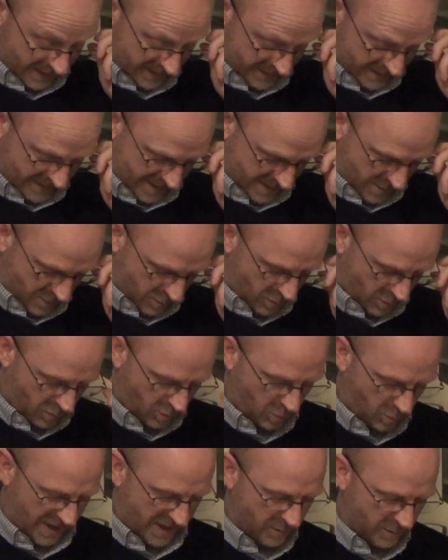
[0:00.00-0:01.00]
Now,
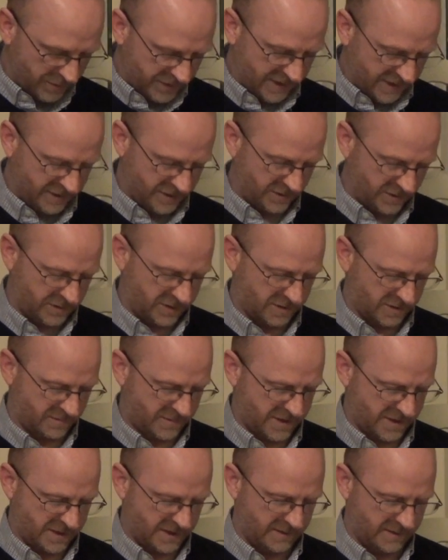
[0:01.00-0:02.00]
why would they do
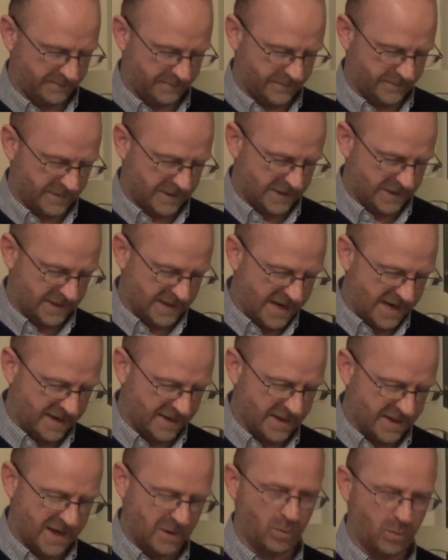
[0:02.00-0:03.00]
something
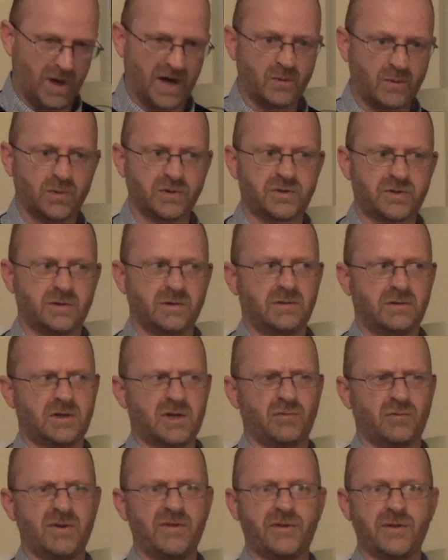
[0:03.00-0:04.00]
like that? Why would the
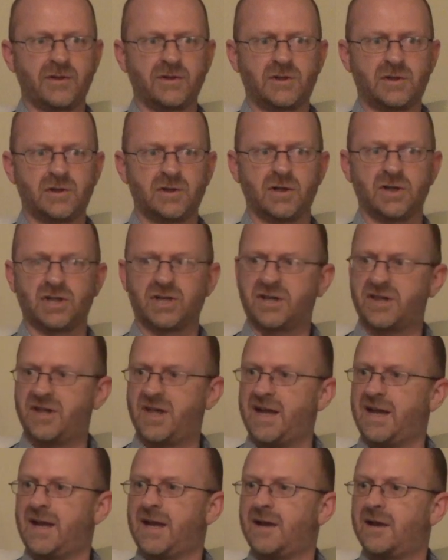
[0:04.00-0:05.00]
Corinthian church
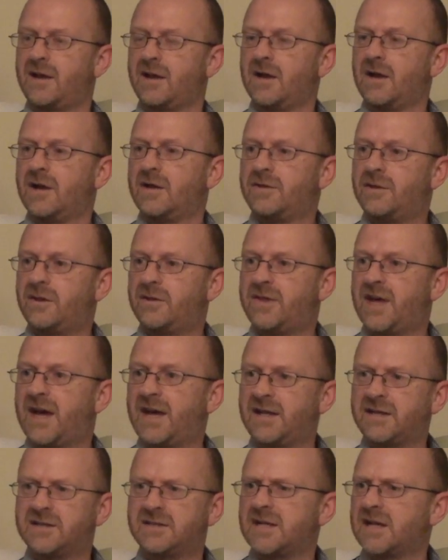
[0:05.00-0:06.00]
think
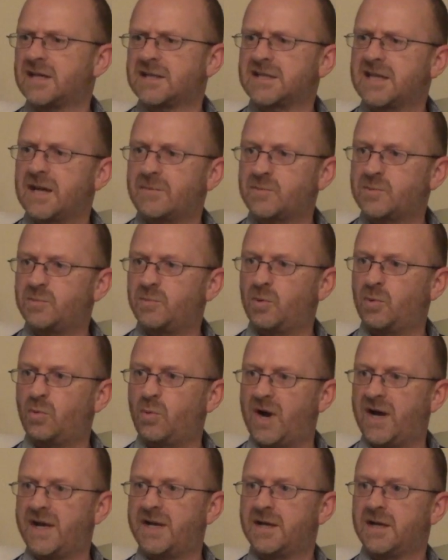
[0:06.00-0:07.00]
that is an acceptable
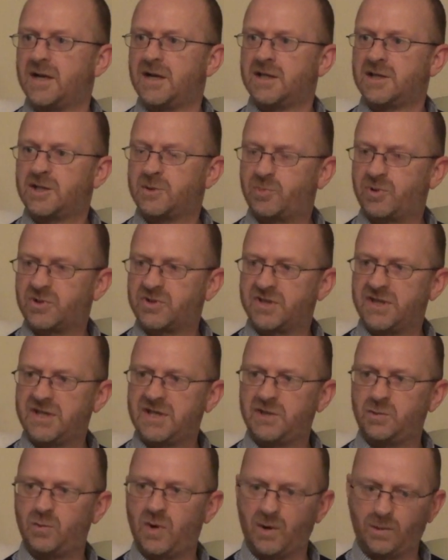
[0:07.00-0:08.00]
way to
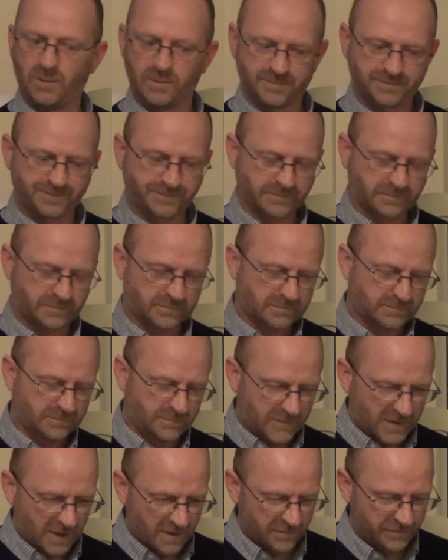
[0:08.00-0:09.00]
proceed? Well,
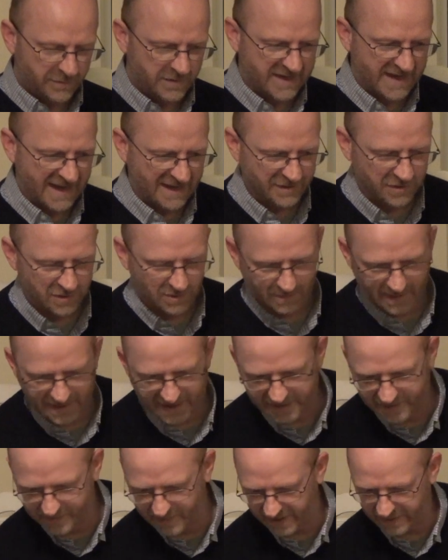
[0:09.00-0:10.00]
if you cast your
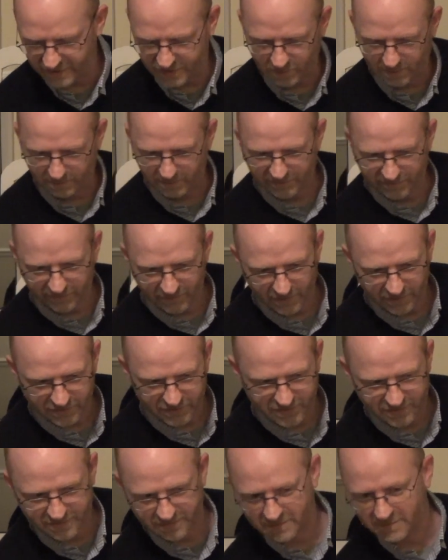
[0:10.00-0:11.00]
mind back to when we
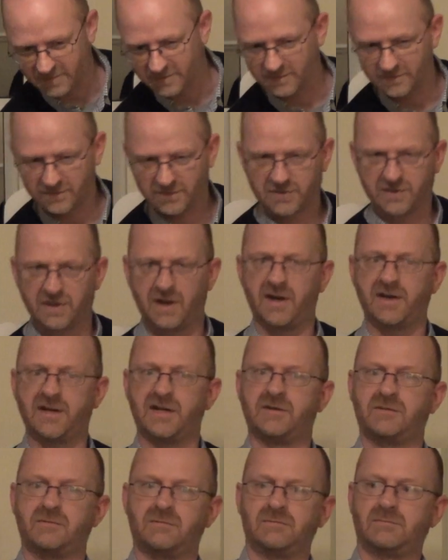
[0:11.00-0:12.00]
first
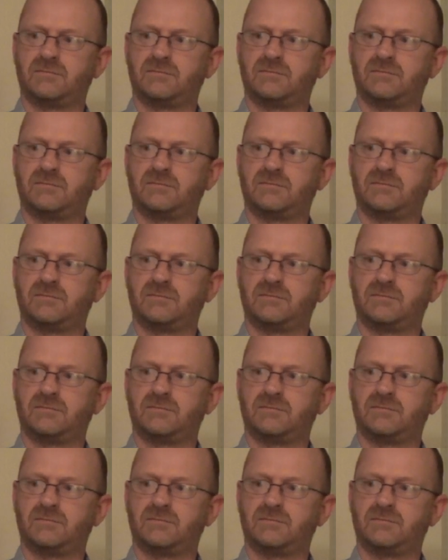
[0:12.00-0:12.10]
started